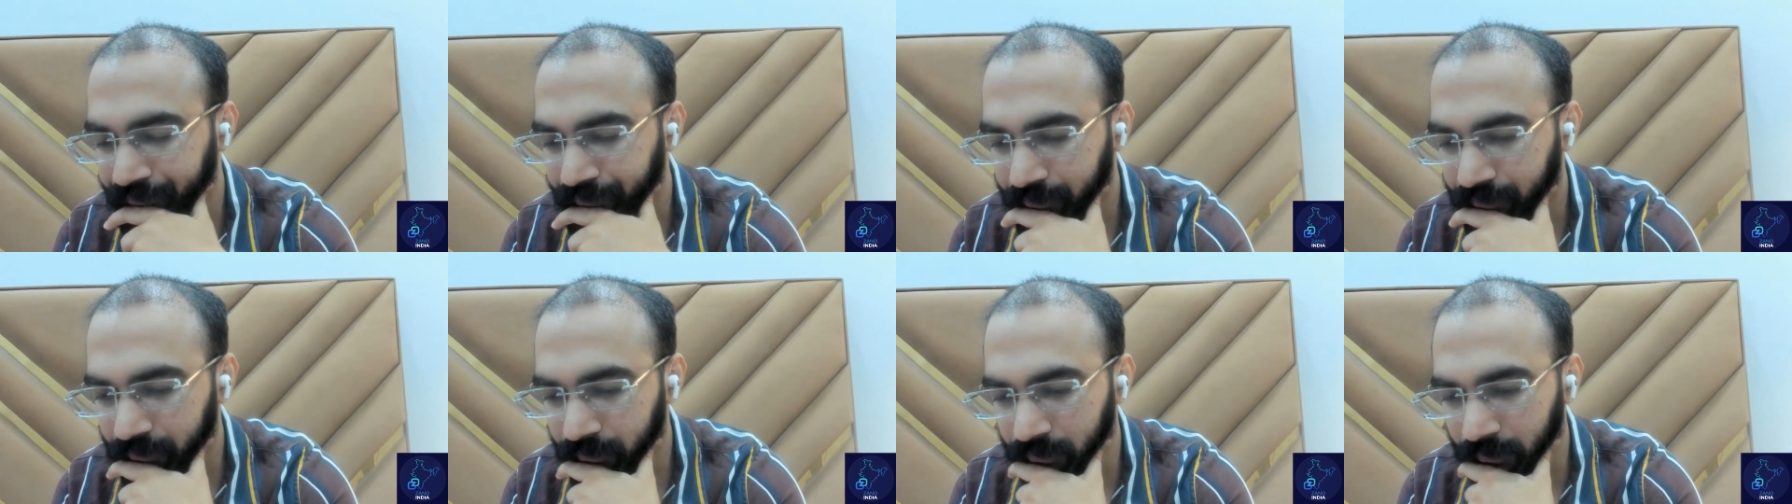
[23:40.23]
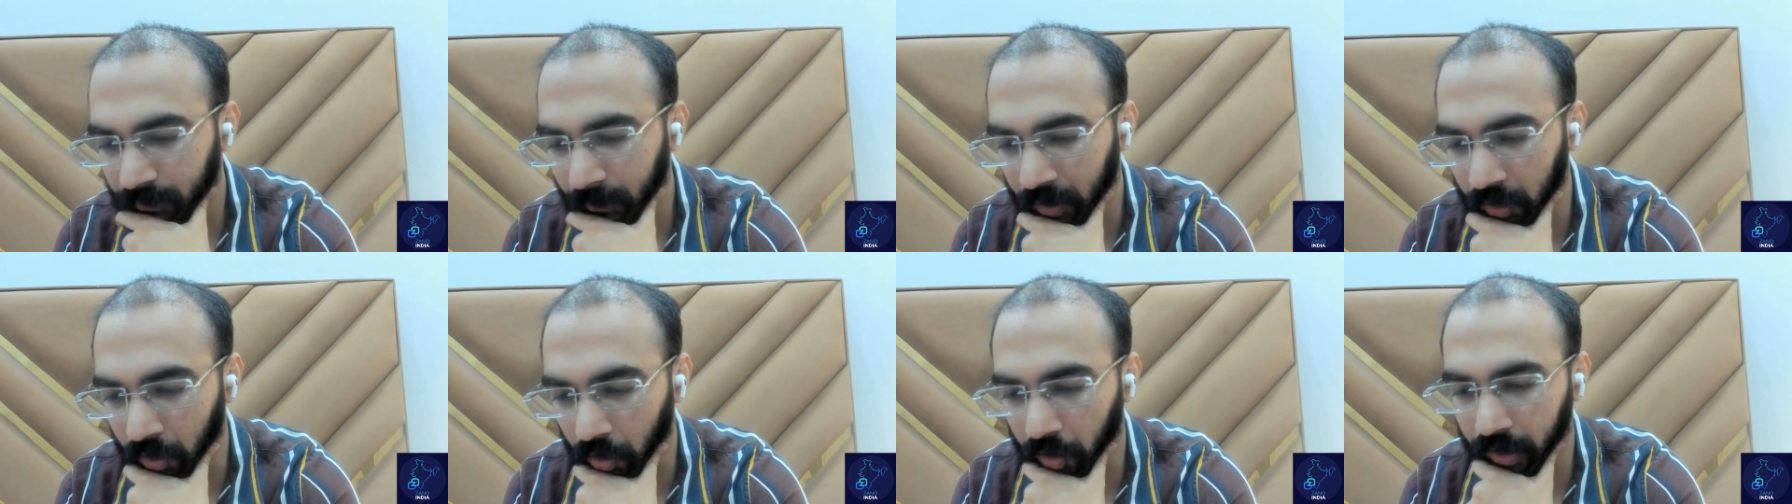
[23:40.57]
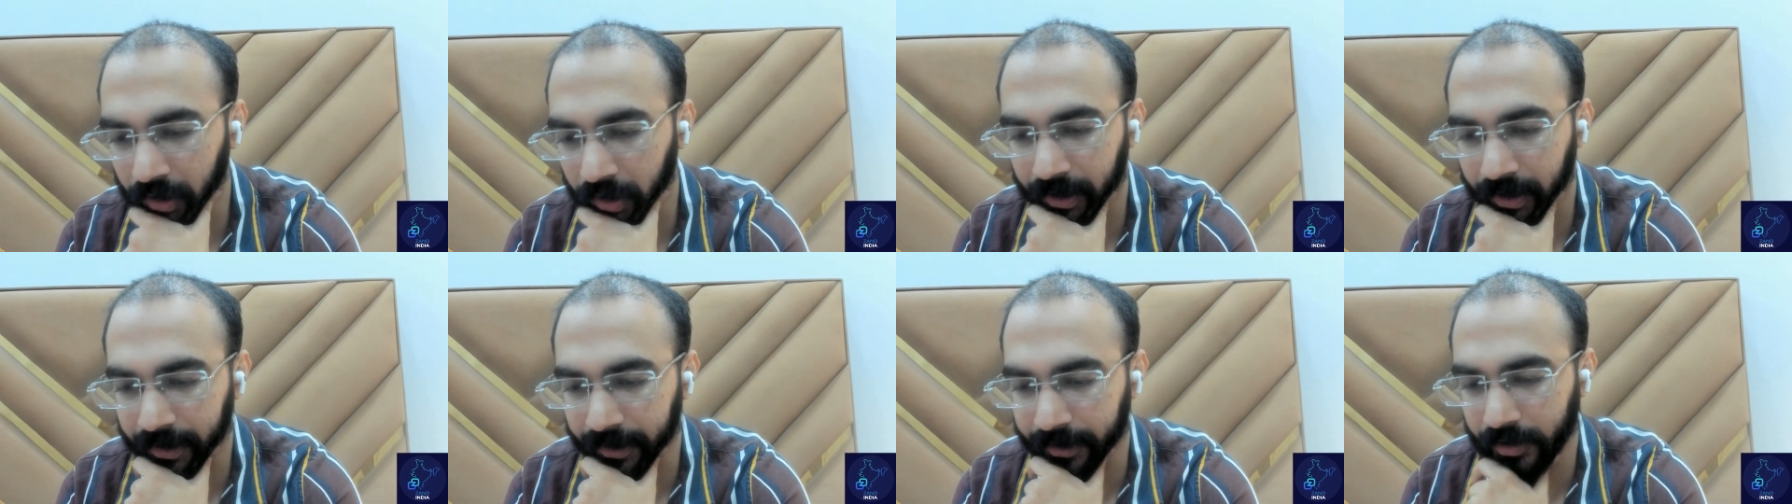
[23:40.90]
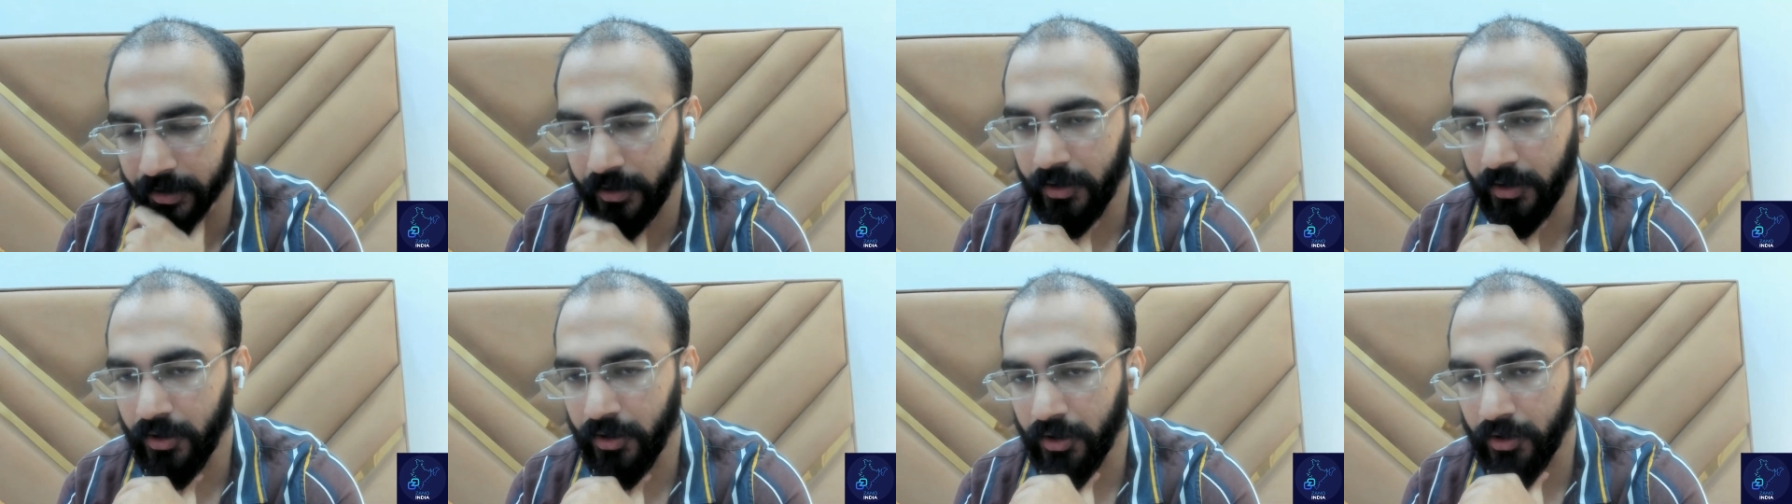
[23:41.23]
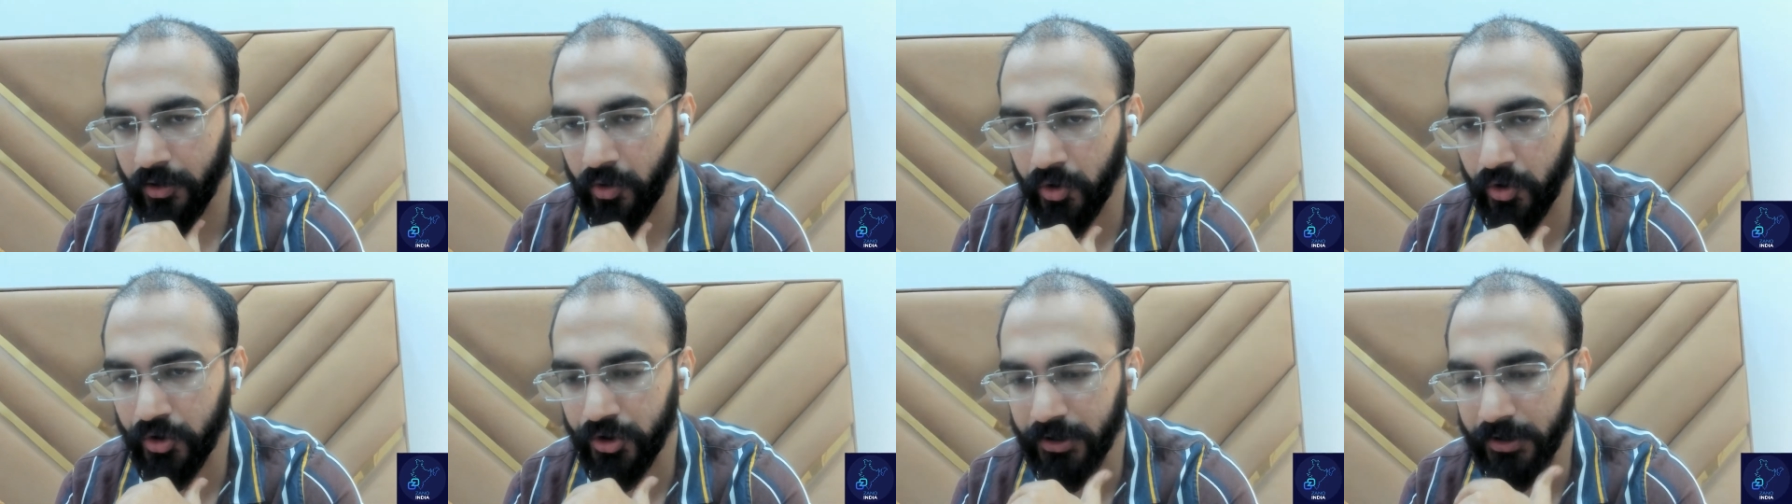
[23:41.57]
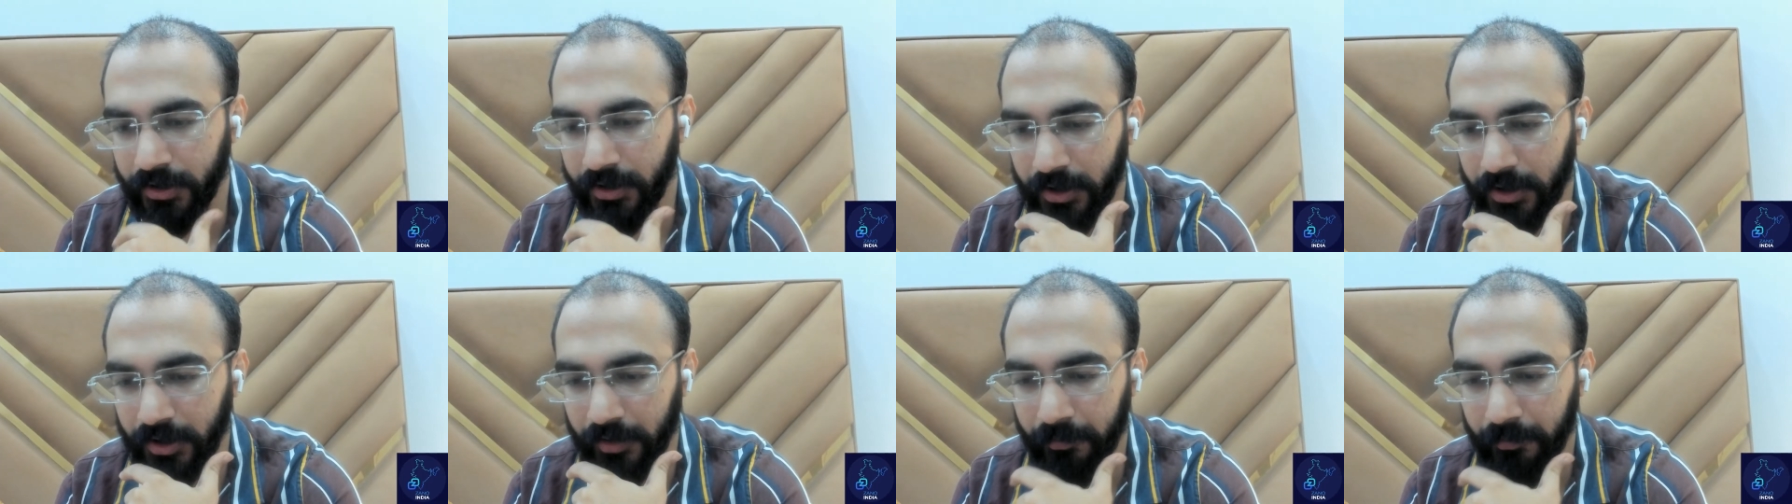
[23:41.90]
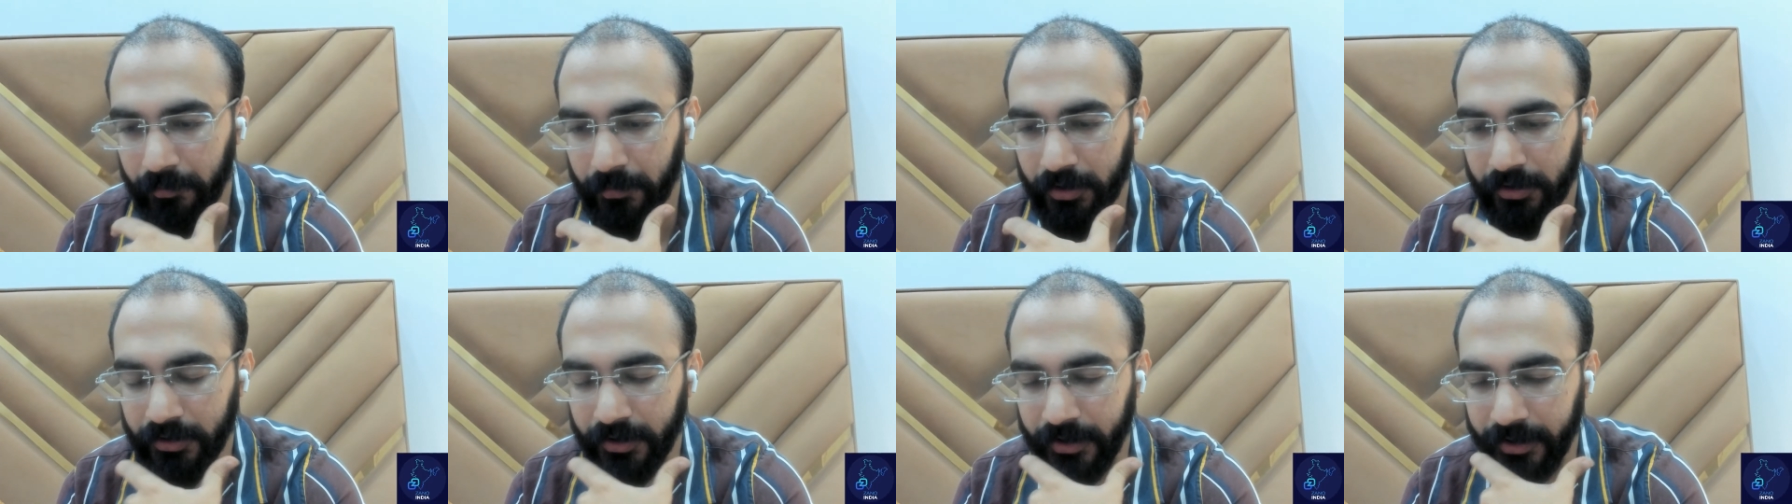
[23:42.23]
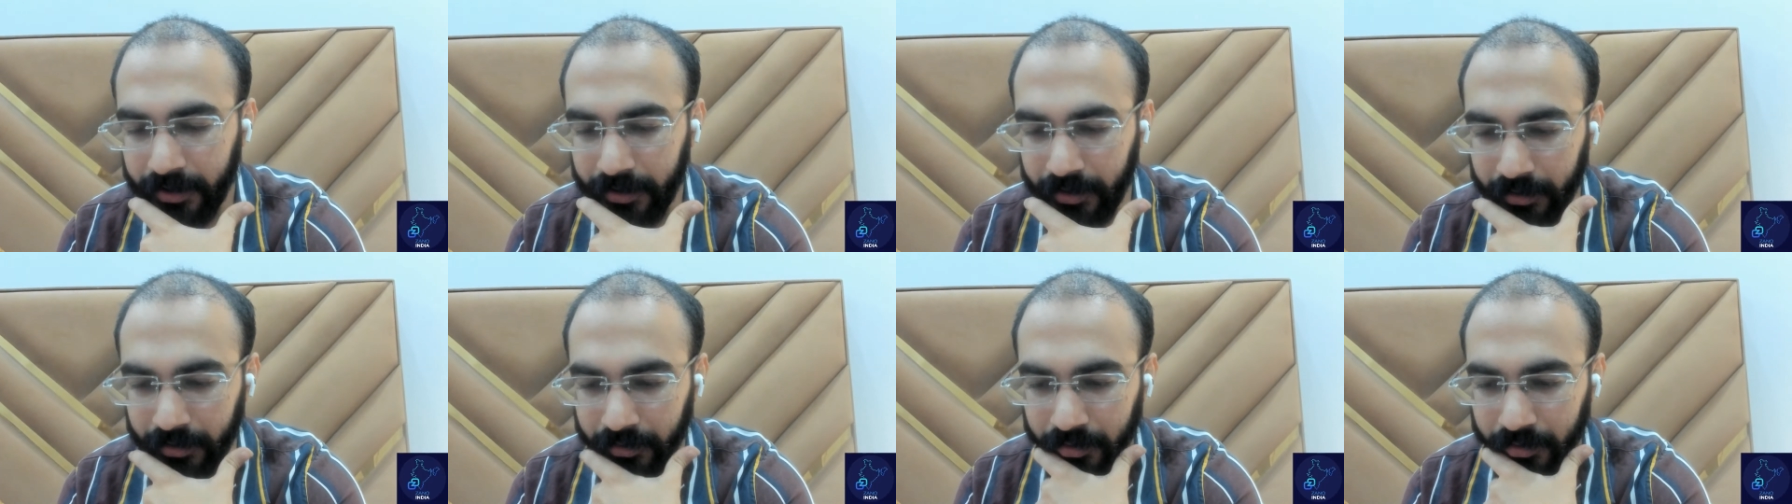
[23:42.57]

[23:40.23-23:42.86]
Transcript: All right. Question number three.